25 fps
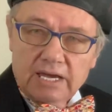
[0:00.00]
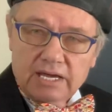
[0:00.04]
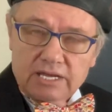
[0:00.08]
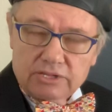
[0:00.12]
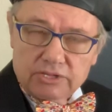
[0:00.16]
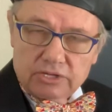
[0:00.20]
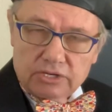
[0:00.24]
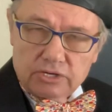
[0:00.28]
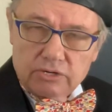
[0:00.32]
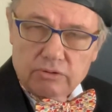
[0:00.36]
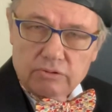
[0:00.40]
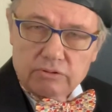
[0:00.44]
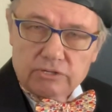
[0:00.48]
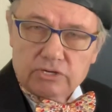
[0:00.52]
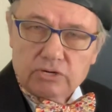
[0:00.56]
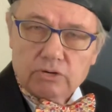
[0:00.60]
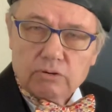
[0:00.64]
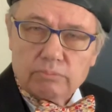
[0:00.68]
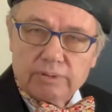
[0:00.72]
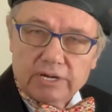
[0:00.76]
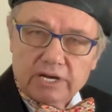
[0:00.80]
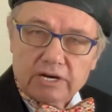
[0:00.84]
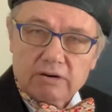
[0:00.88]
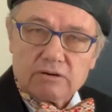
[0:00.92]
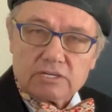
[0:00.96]
The
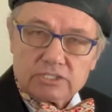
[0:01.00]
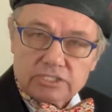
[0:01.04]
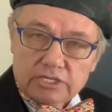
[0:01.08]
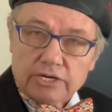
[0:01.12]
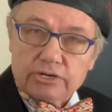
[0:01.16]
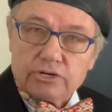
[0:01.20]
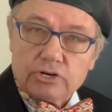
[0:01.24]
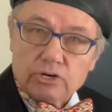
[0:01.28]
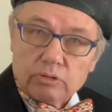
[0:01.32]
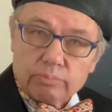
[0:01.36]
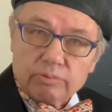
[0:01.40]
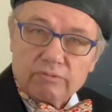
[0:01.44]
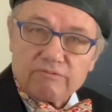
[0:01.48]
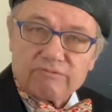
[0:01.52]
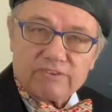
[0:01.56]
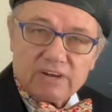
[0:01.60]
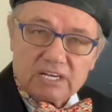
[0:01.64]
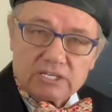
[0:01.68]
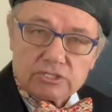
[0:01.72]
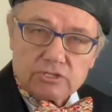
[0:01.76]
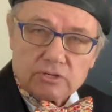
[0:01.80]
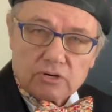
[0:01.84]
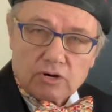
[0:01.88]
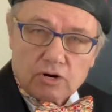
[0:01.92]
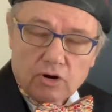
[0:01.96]
YouTube here is under
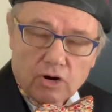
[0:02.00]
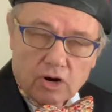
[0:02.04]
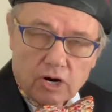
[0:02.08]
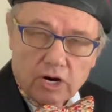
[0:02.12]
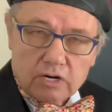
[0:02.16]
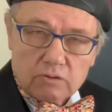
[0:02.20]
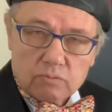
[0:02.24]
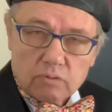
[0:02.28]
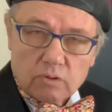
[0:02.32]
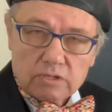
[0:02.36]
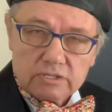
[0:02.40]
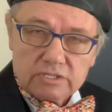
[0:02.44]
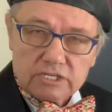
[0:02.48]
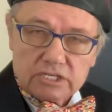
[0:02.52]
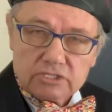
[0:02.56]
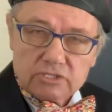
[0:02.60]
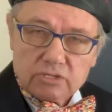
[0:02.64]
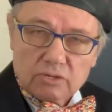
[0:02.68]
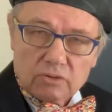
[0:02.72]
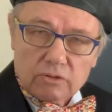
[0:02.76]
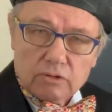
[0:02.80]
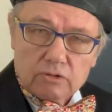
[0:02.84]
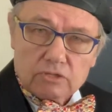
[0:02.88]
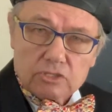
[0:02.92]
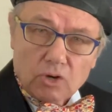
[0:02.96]
Professor CardWorthy.
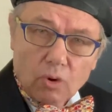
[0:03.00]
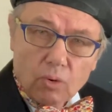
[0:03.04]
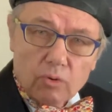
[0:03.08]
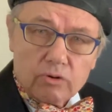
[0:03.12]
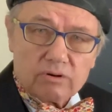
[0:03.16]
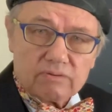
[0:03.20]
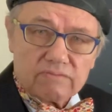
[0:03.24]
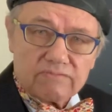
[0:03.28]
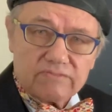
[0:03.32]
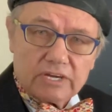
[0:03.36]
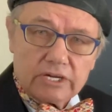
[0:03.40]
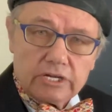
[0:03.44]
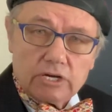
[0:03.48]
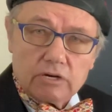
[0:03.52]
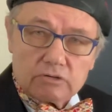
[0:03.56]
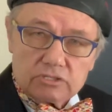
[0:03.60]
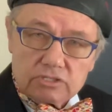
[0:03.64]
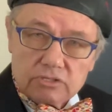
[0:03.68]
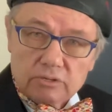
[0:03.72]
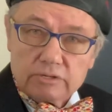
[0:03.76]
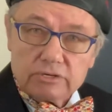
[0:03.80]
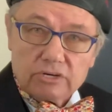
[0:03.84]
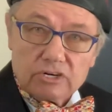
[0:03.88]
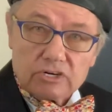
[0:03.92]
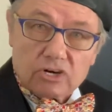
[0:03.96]
So those older videos
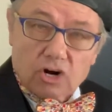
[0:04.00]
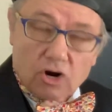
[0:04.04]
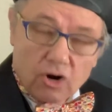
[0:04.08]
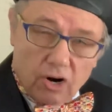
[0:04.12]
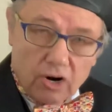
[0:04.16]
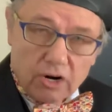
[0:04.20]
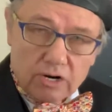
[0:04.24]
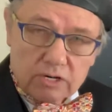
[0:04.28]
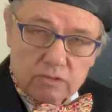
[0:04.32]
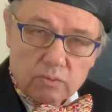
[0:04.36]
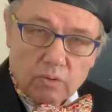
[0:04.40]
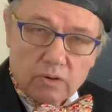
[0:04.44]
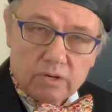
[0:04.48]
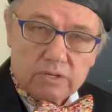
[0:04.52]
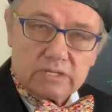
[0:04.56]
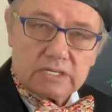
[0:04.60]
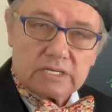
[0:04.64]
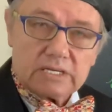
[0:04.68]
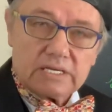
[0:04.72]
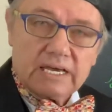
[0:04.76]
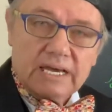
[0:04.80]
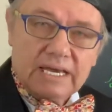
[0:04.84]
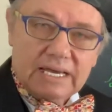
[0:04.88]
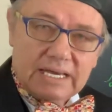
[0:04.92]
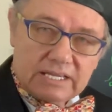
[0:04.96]
are under
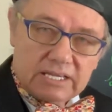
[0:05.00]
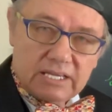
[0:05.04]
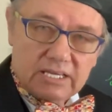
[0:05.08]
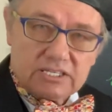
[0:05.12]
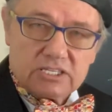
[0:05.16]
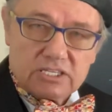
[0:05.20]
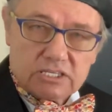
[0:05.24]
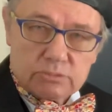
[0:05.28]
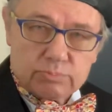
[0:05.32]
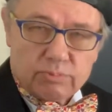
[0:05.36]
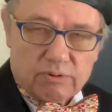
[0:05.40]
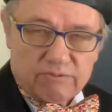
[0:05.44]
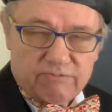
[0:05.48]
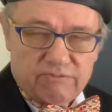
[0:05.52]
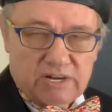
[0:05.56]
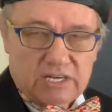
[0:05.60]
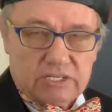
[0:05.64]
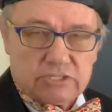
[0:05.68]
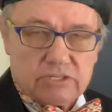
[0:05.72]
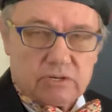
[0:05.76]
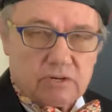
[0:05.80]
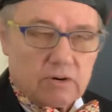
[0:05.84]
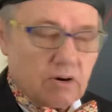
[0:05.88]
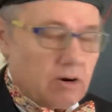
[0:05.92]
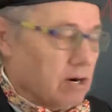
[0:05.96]
CardWorthy. This is
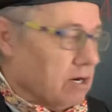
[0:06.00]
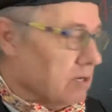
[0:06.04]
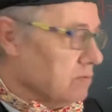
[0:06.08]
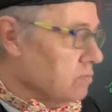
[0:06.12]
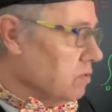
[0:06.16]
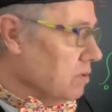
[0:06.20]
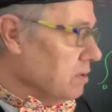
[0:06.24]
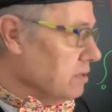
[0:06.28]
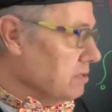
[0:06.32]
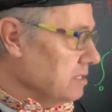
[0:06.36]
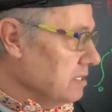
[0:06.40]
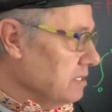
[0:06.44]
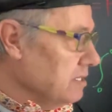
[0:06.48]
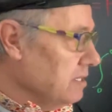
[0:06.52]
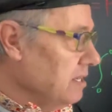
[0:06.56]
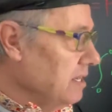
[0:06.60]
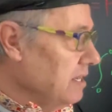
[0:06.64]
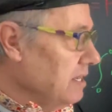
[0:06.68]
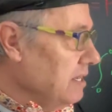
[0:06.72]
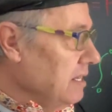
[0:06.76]
Professor CardWorthy.